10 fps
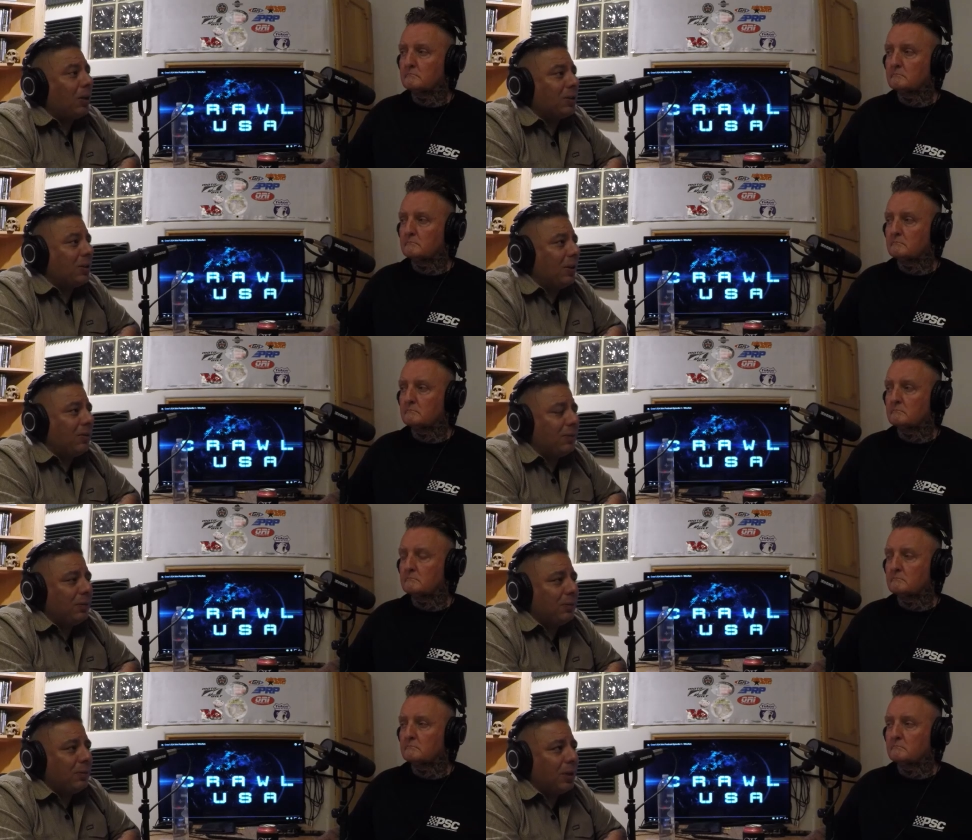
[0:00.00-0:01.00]
Speaker 1: stuff,
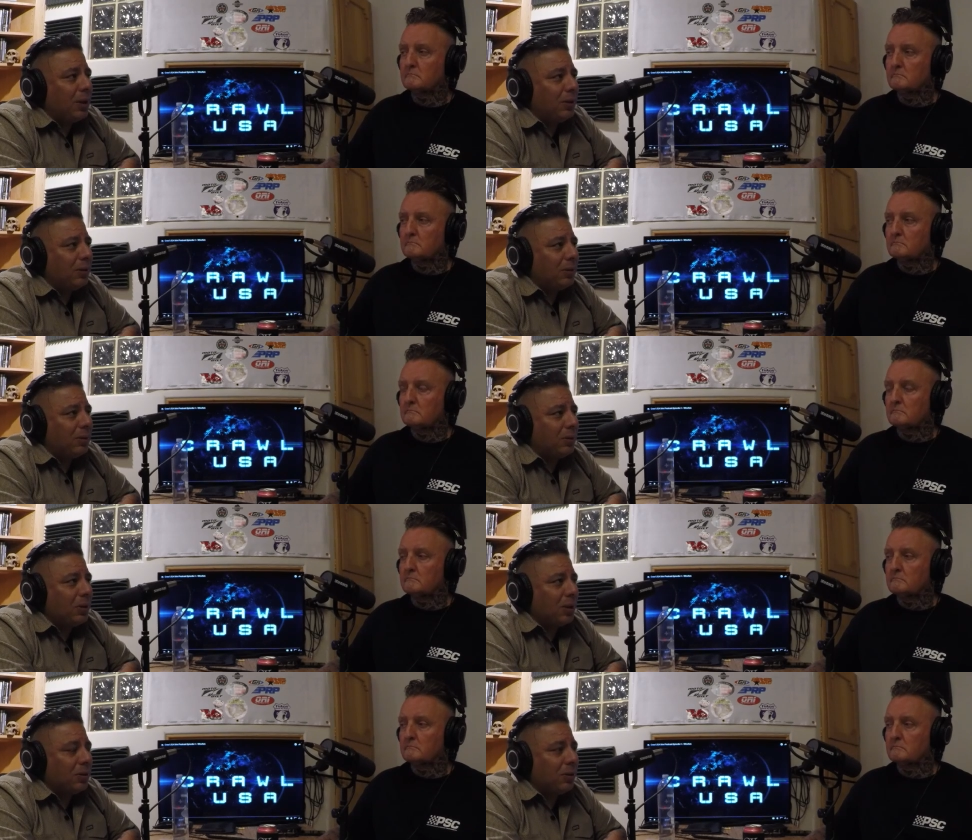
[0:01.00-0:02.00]
right? those
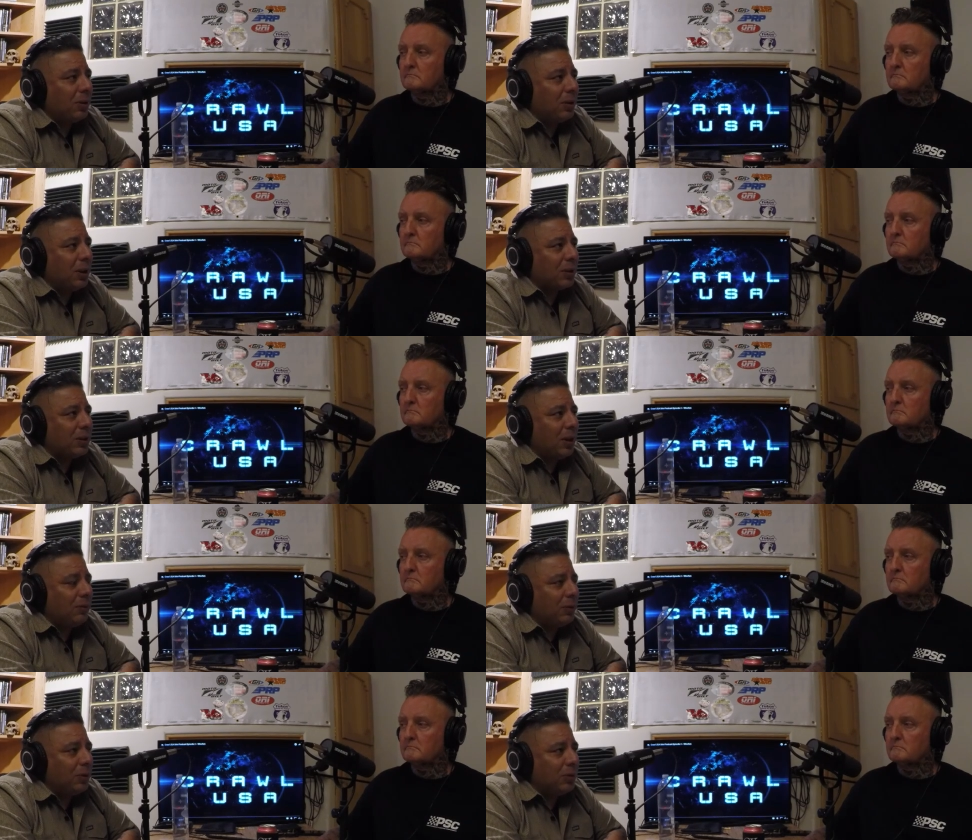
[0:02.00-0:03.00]
guys are on the next level
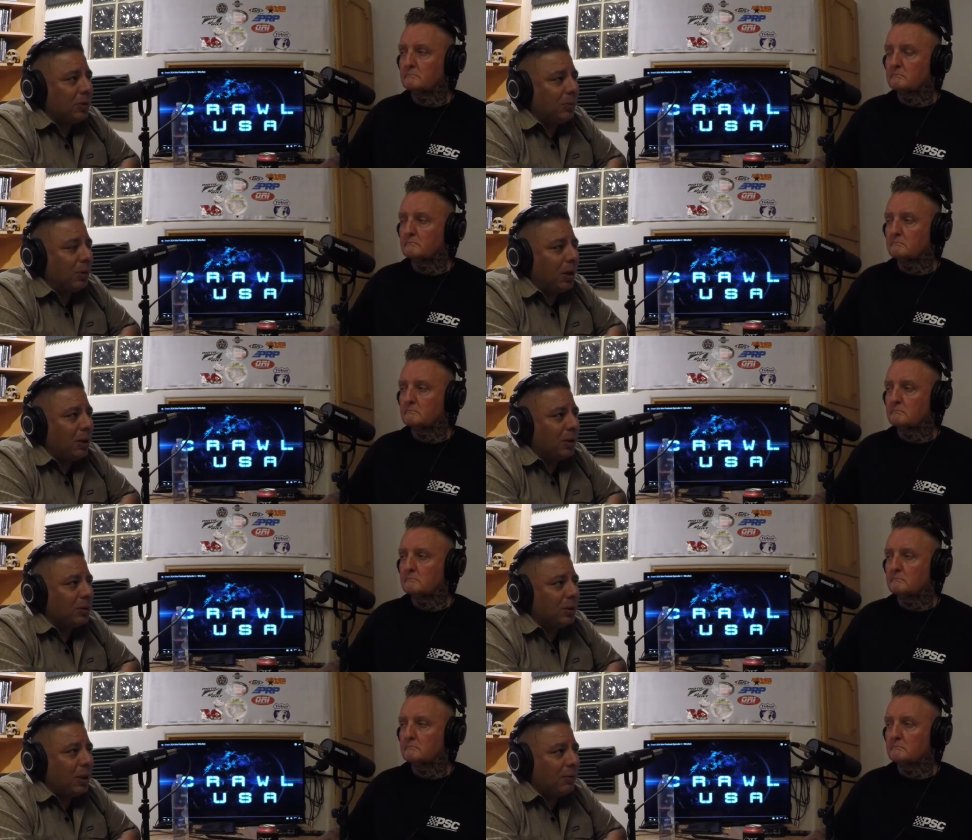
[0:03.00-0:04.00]
using their products
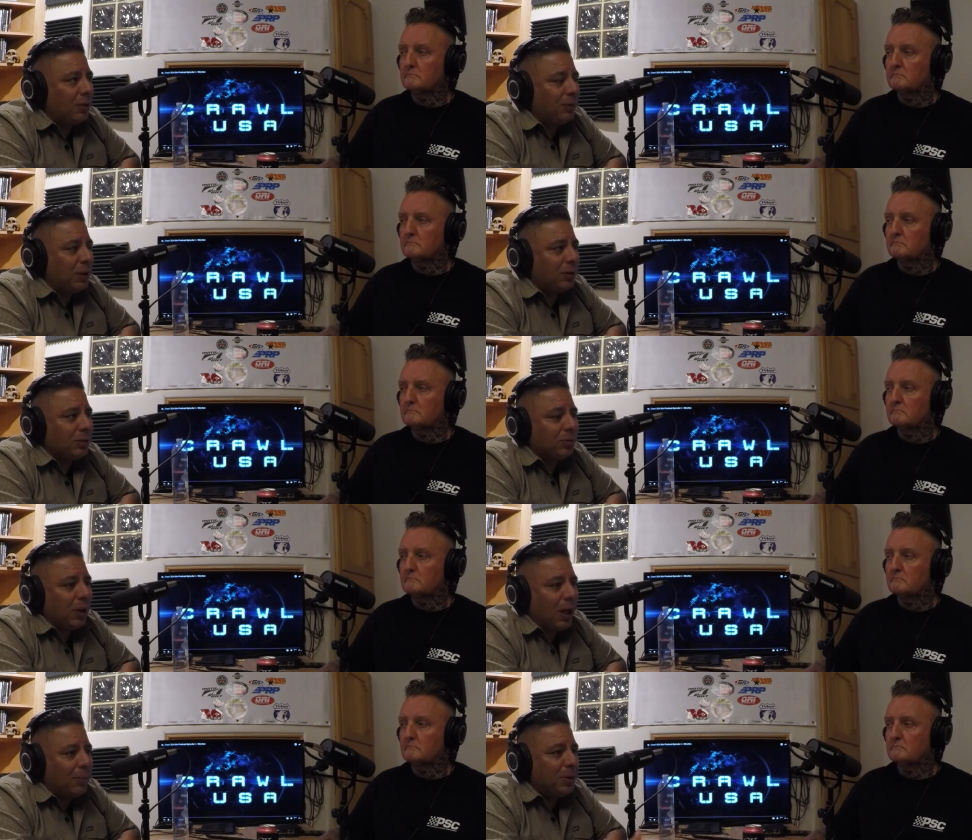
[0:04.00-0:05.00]
and have their vehicles
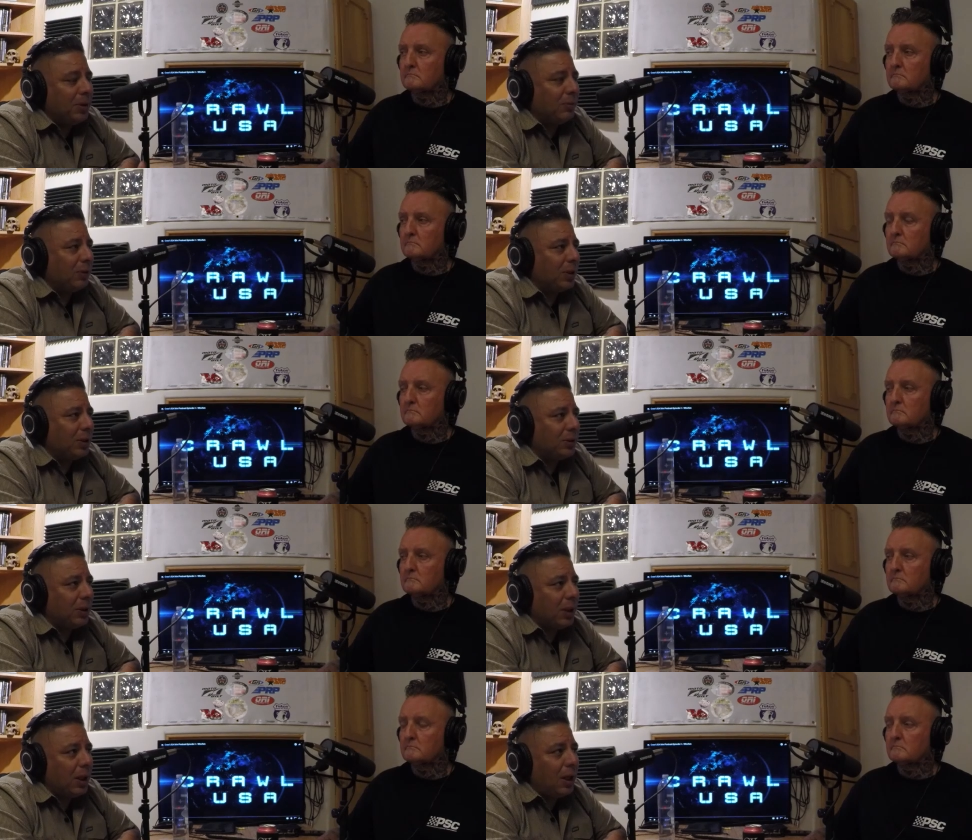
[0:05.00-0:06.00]
wrapped and different things like
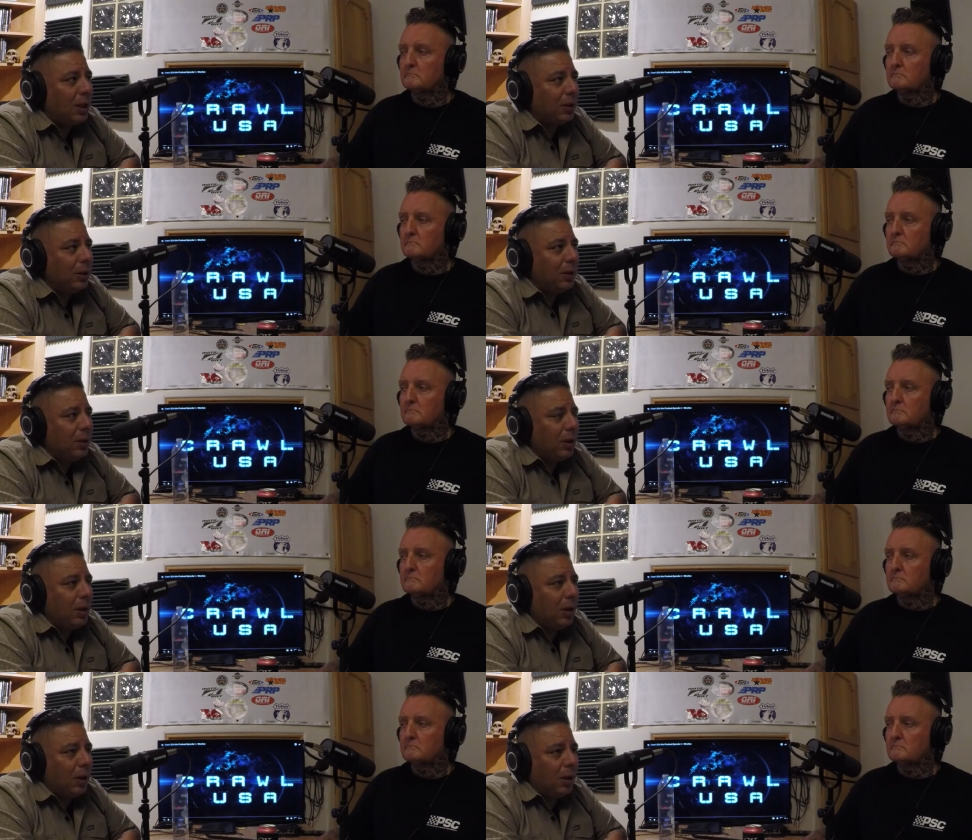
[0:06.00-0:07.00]
that.
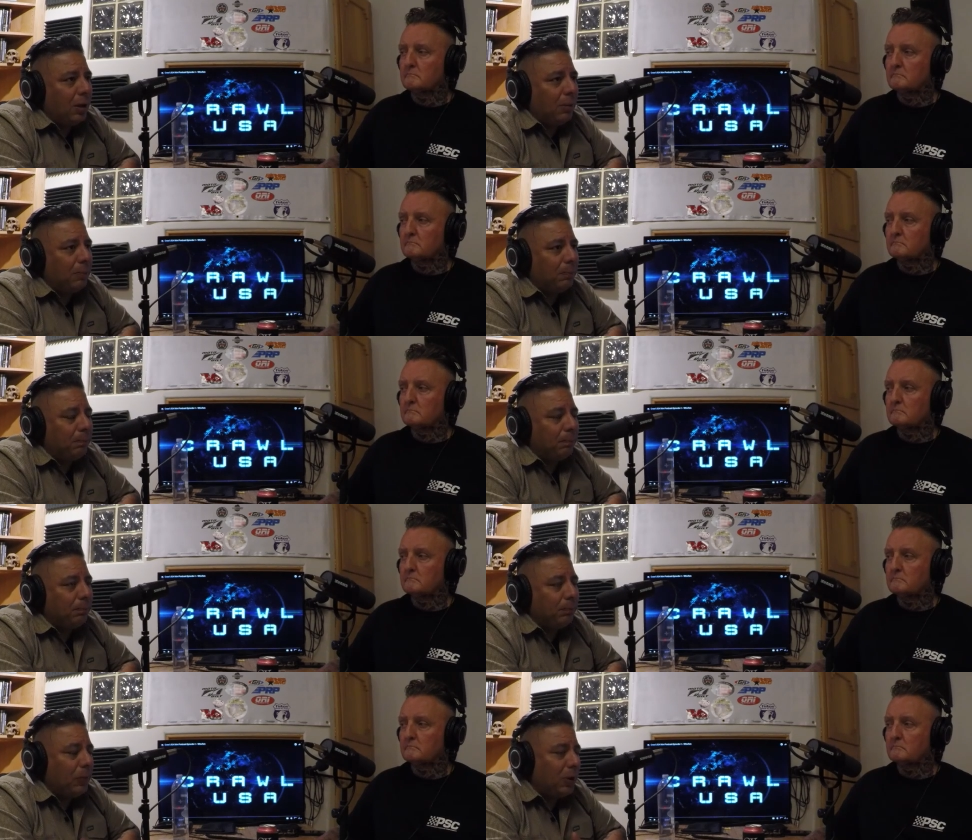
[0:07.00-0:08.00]
Um,
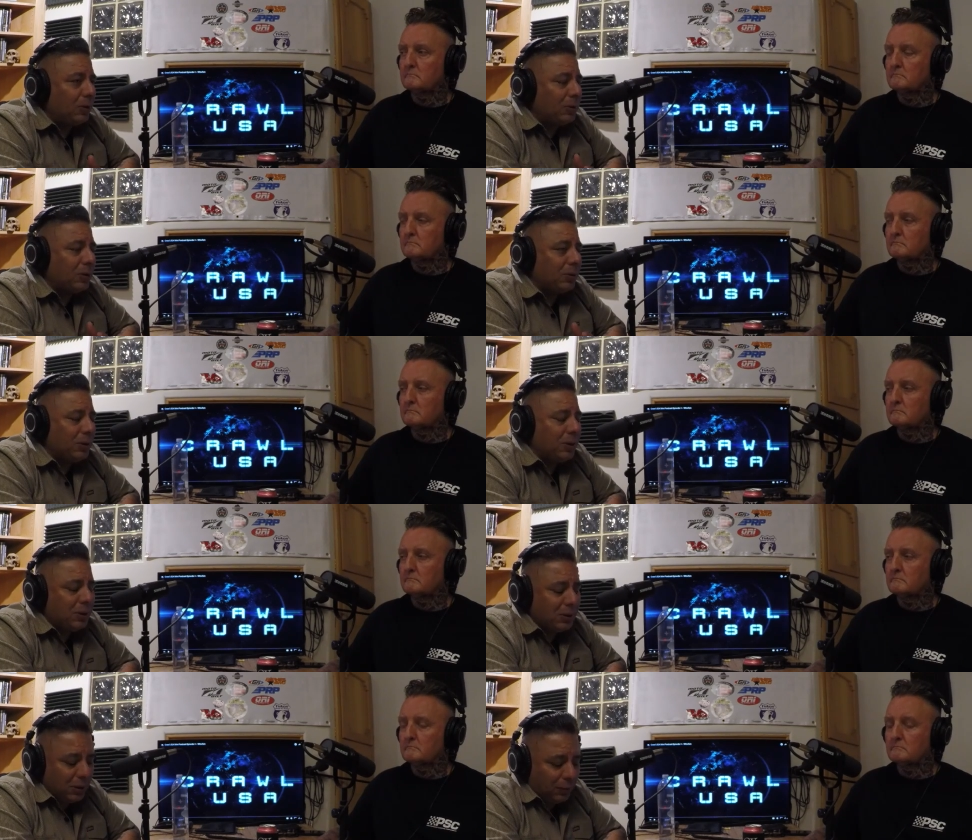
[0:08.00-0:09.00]
you know, so it,
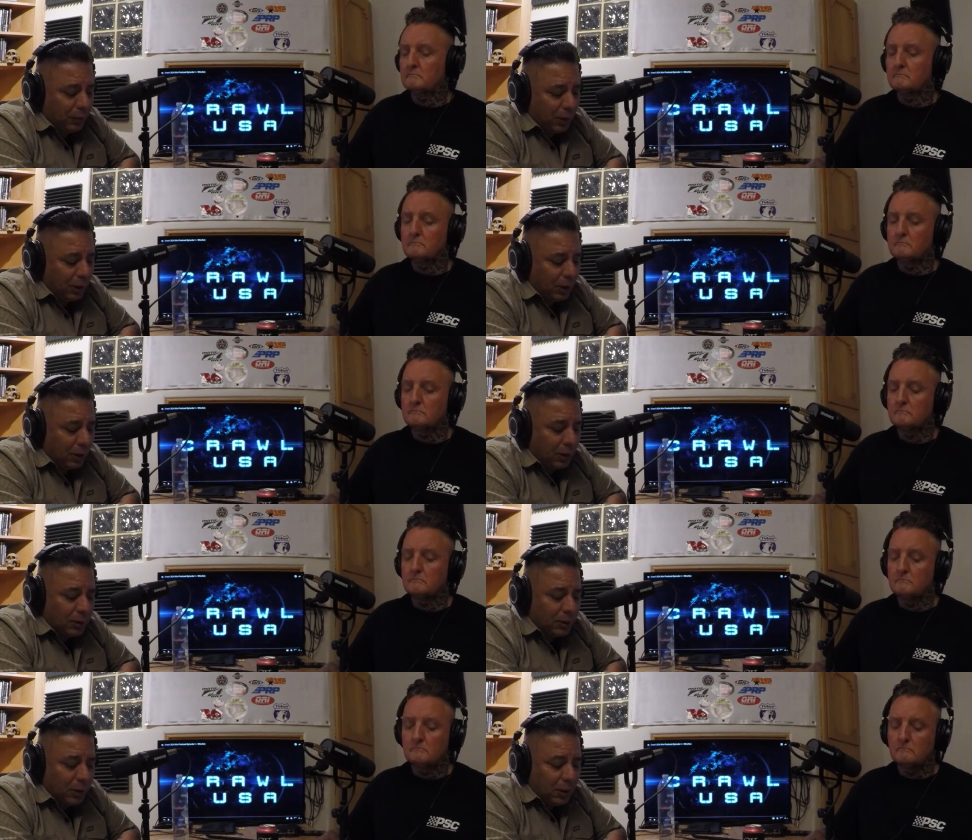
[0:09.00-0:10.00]
it's different. I get
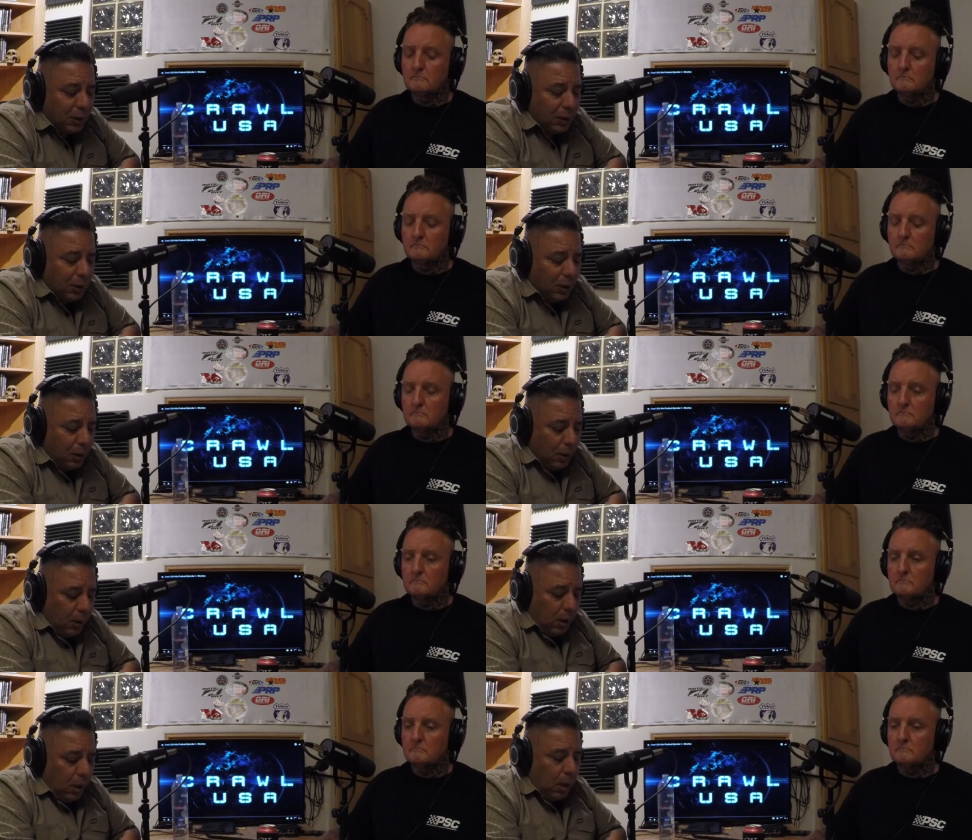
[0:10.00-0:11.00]
it.
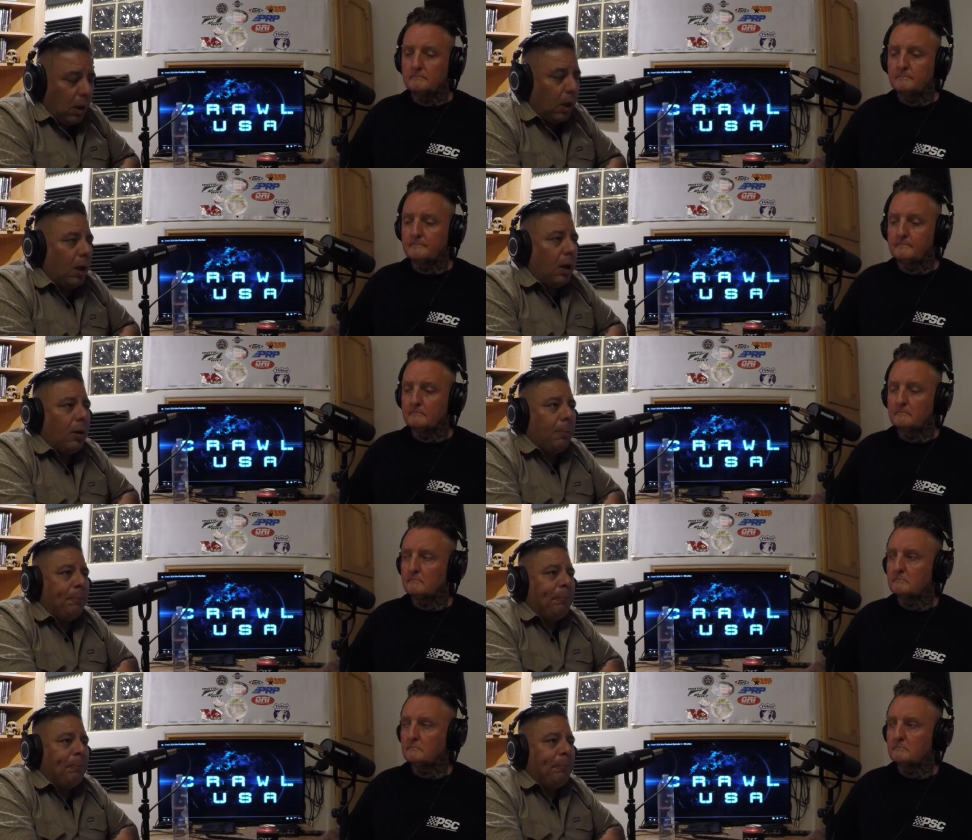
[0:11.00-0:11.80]
Um,